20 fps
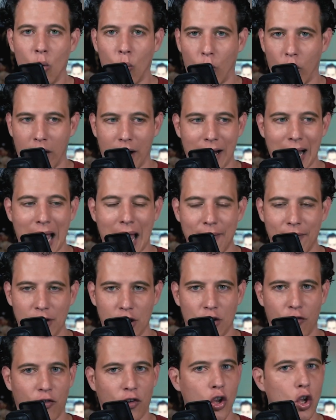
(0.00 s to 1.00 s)
we're going to have a
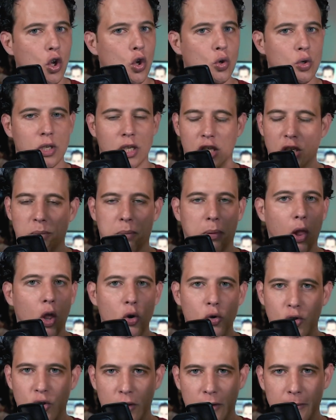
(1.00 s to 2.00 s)
huge
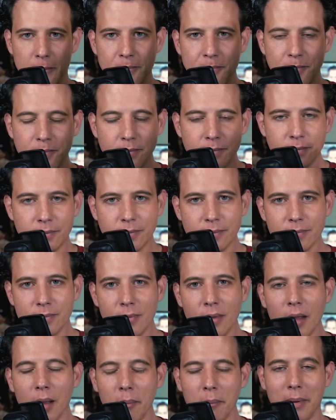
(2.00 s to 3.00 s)
explosion.
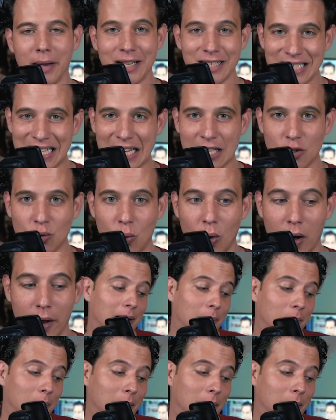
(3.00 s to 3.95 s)
Because guess what?